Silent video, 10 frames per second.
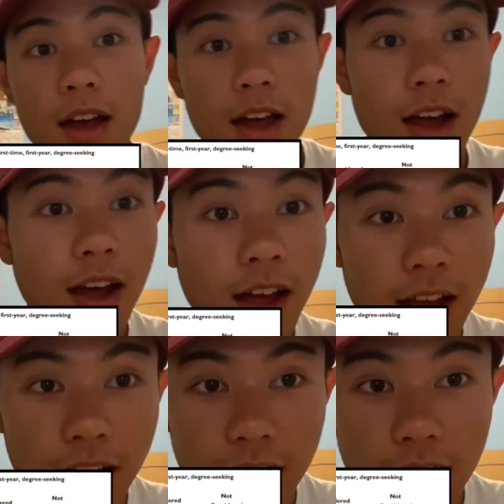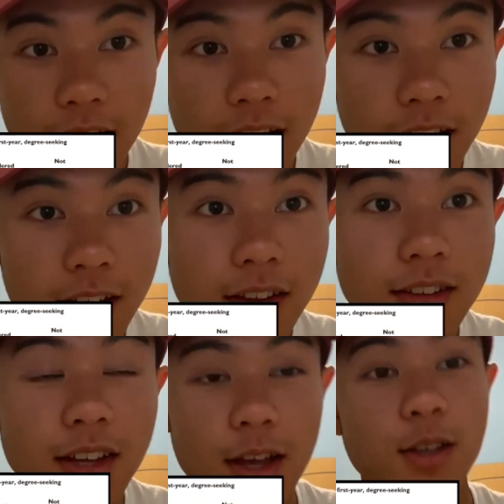Hey, Yay,
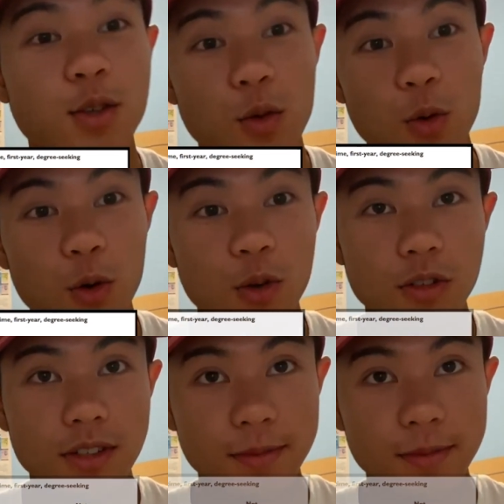test scores.